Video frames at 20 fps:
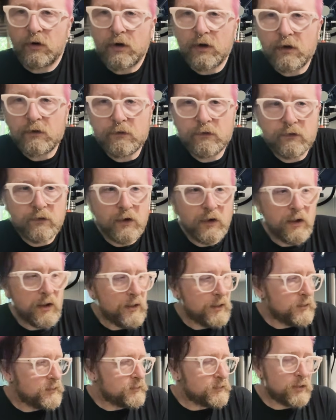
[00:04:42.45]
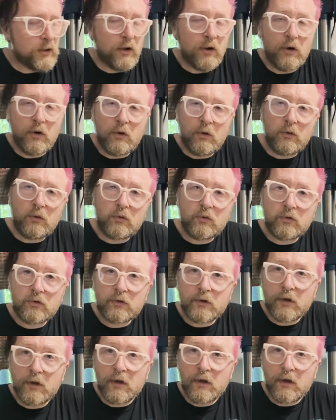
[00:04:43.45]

enough to hold